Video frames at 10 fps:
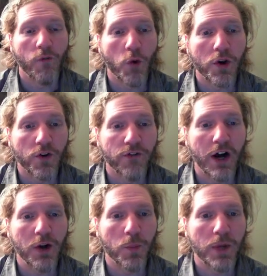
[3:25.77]
for your
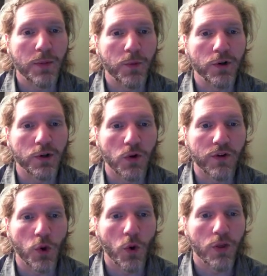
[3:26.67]
final paper, sort
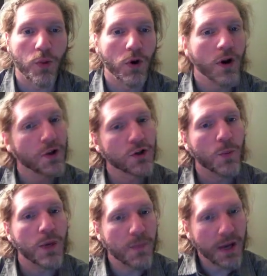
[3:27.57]
of going through it, and
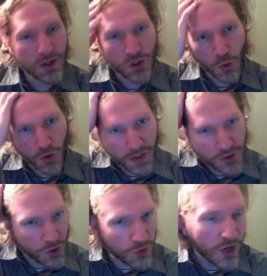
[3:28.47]
also me making sure
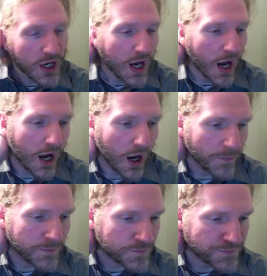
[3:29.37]
that you
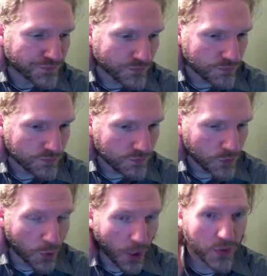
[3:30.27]

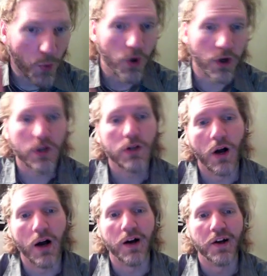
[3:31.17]
read the work
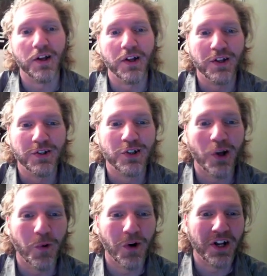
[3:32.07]
and
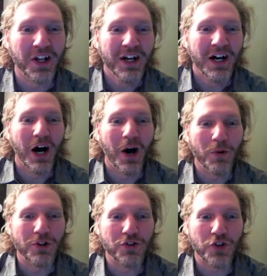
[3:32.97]
so on,
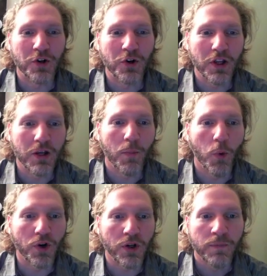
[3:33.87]
which is generally
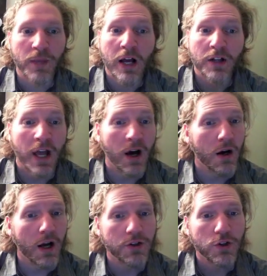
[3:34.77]
important.
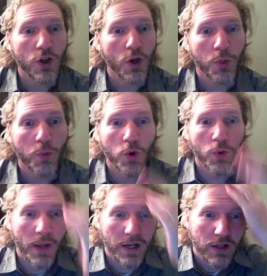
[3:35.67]
Now, as you go
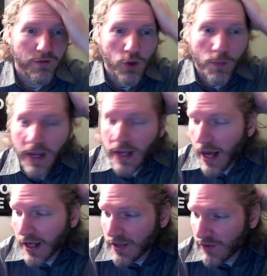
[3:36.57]
through, many of you may
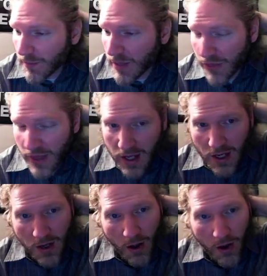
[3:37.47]
not even be
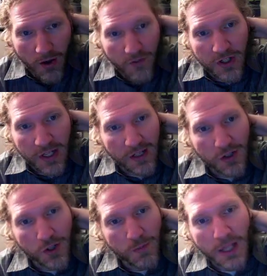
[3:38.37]
thinking of an
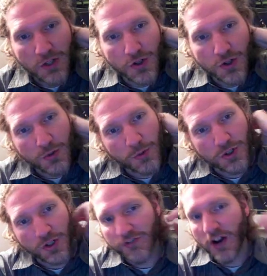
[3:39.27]
English major,
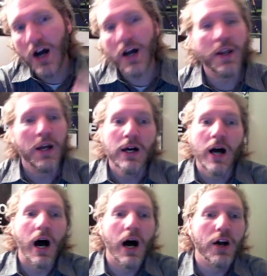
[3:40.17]
which is fine.
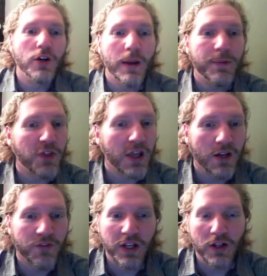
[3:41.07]
You may be
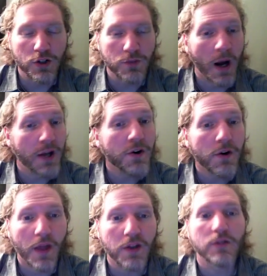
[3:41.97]
thinking of an English
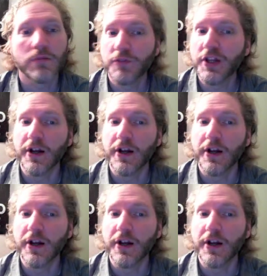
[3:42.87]
minor. That's,